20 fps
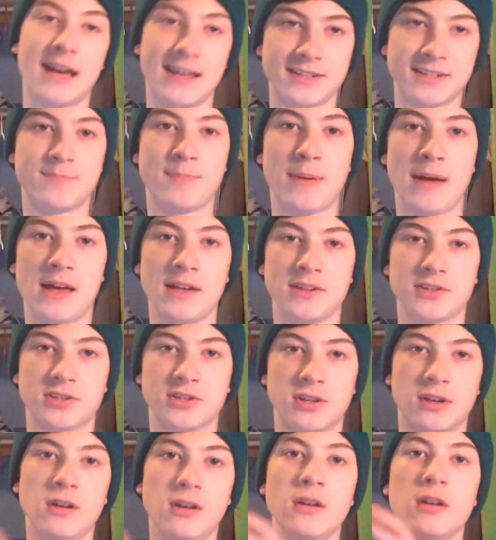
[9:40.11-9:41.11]
Dad's
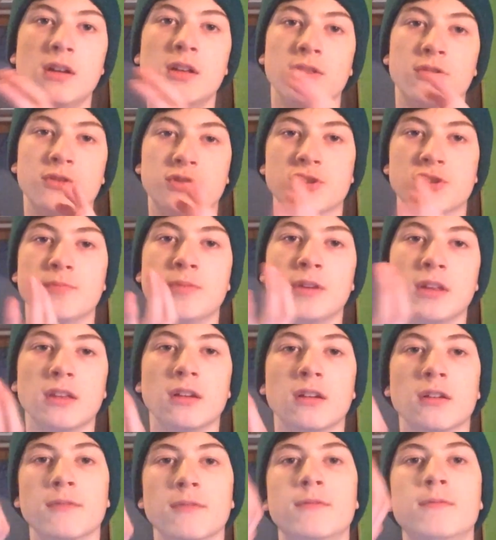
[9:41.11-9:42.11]
Pasta. There should be a
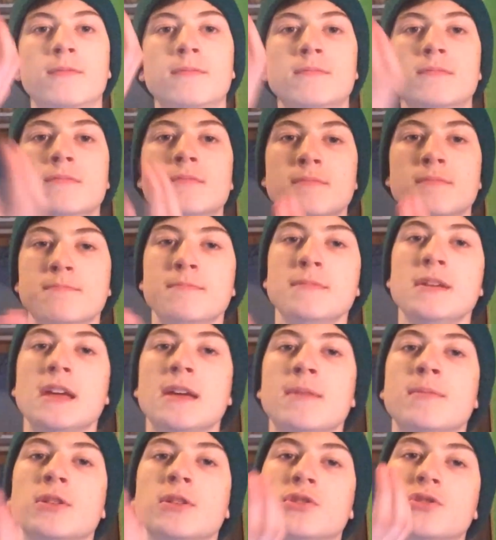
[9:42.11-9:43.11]
little
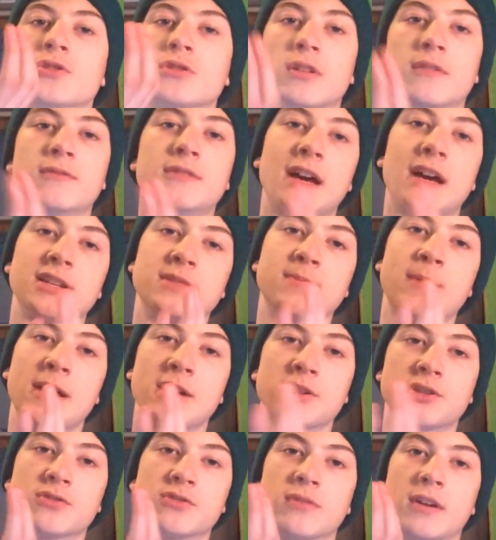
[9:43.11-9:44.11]
image of Dad's
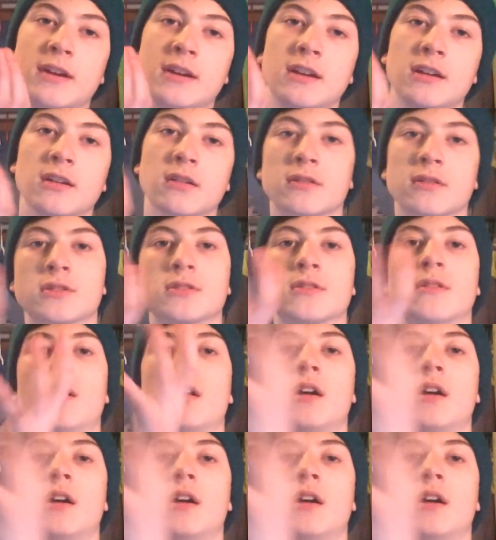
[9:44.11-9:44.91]
Pasta right here.